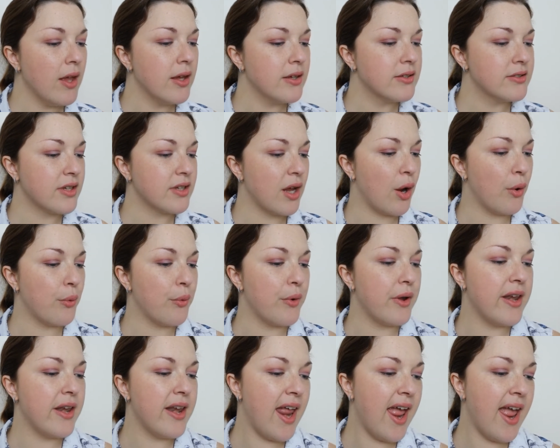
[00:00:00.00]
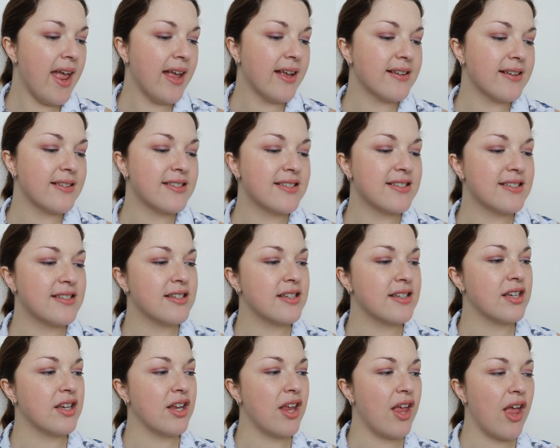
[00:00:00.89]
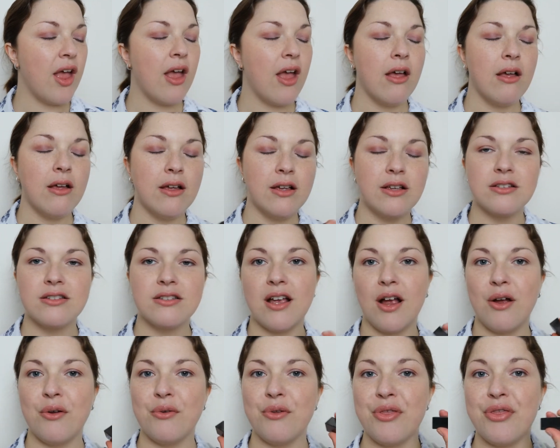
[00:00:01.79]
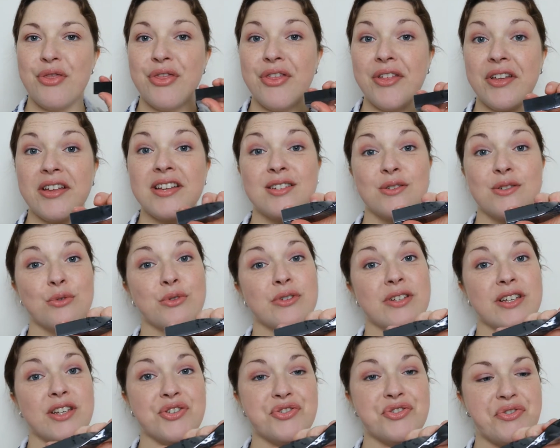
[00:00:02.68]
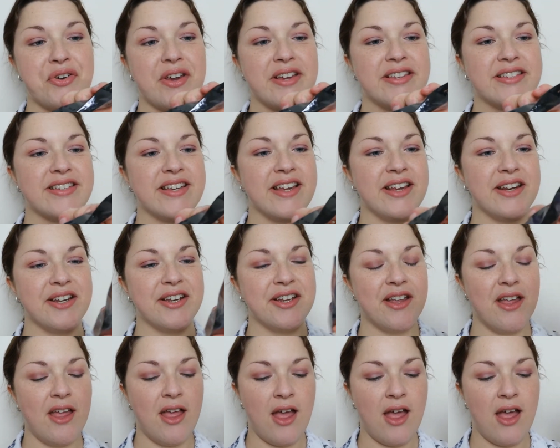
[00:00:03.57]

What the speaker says: So next, so this looks interesting.